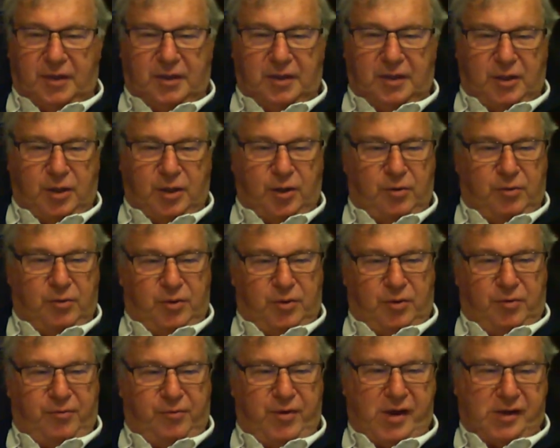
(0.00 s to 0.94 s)
you know,
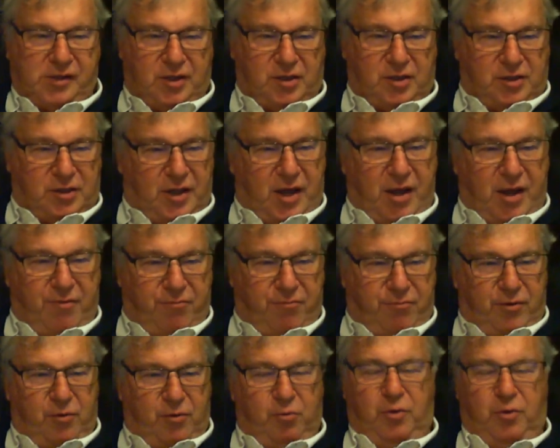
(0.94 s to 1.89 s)
the fact that
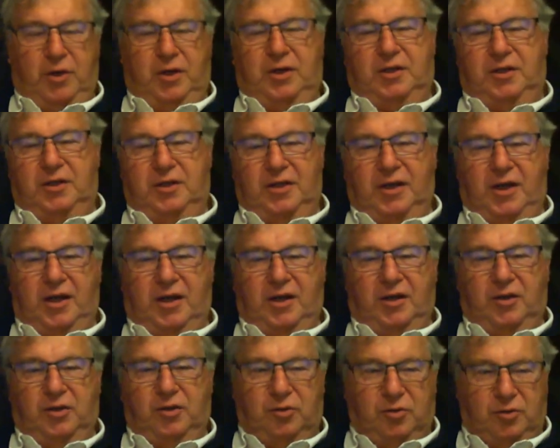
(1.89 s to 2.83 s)
every week uh,
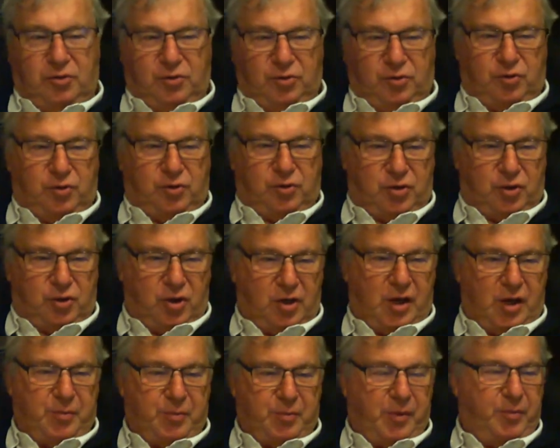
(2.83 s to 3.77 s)
you you turn
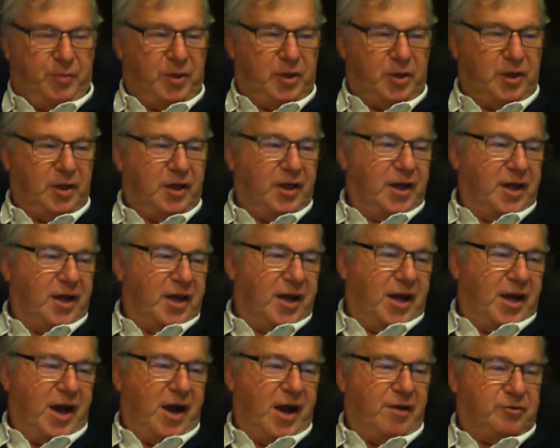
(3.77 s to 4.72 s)
up. I mean,
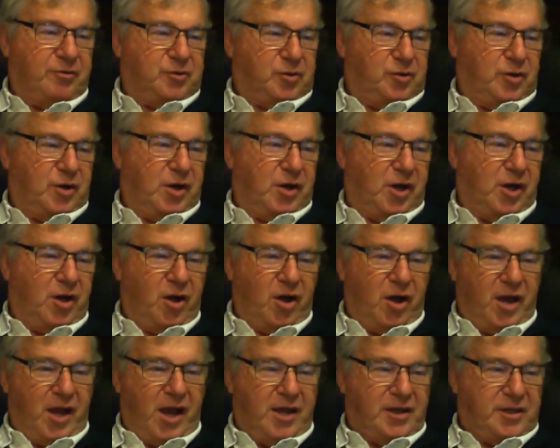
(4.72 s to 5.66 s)
after a, a
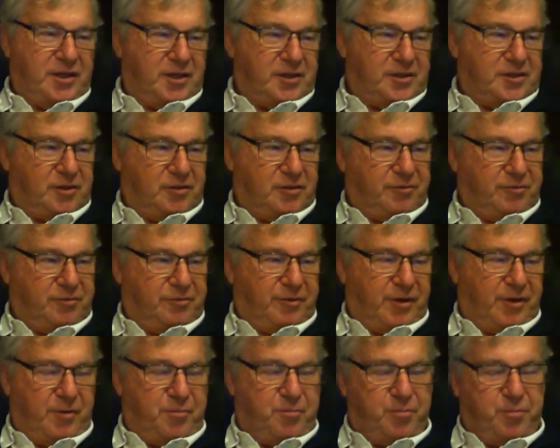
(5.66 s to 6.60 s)
hiatus of
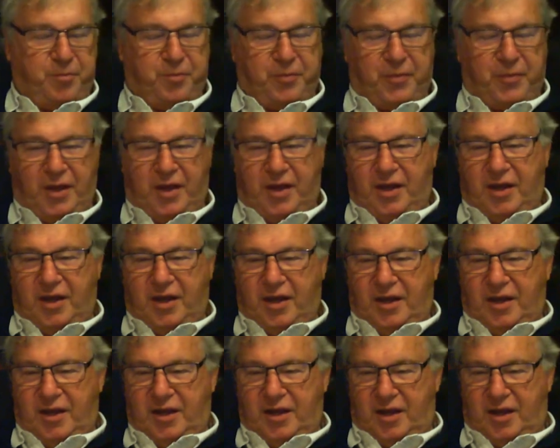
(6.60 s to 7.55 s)
um,
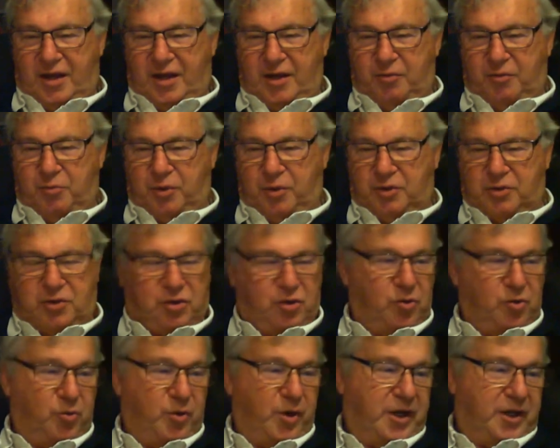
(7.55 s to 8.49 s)
uh, what
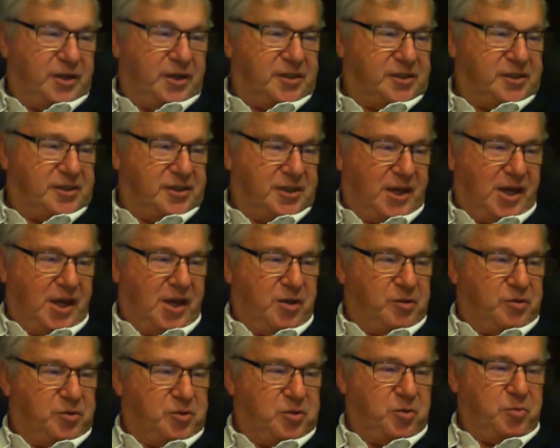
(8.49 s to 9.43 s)
two weeks
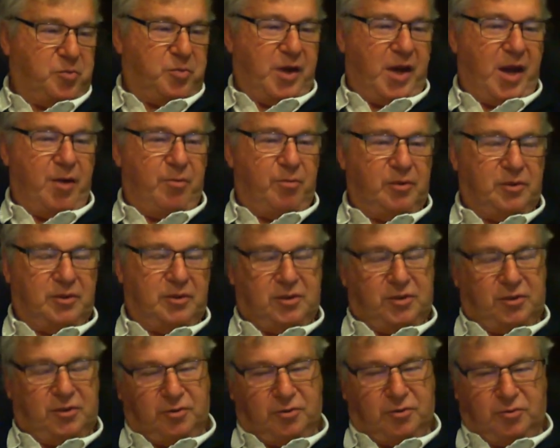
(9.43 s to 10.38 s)
uh, to be able
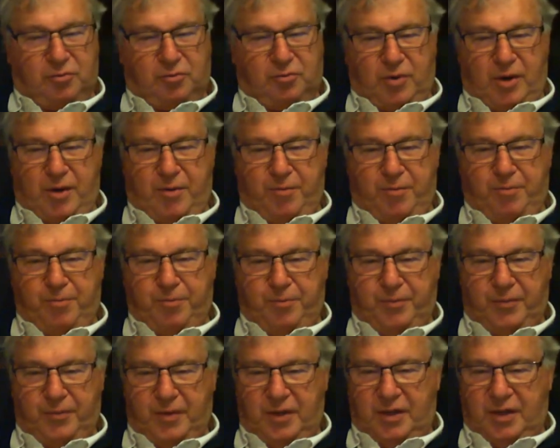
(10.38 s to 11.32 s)
to um,
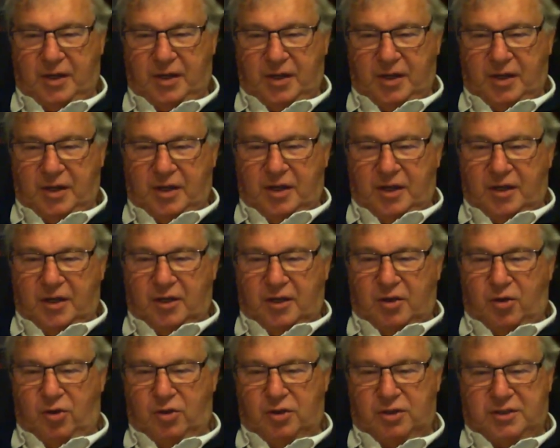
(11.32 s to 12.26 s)

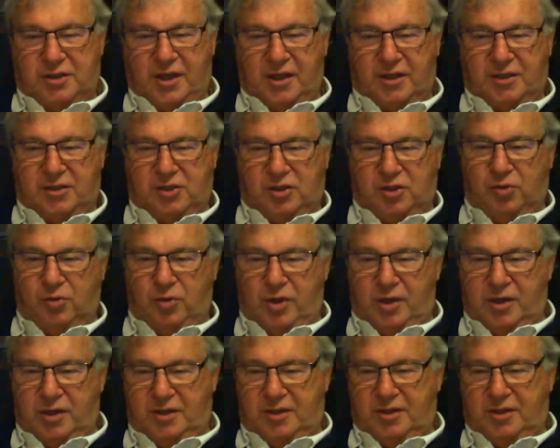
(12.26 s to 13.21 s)
contact you
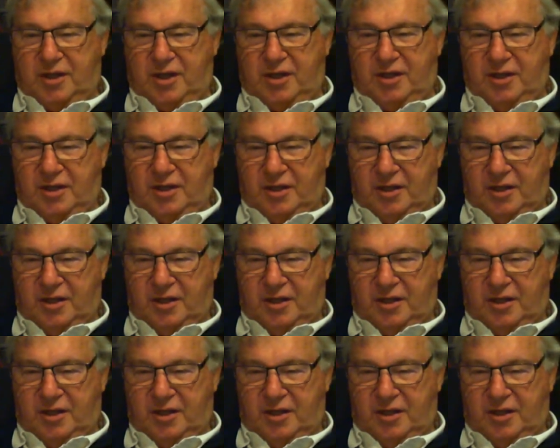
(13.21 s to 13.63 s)
and uh,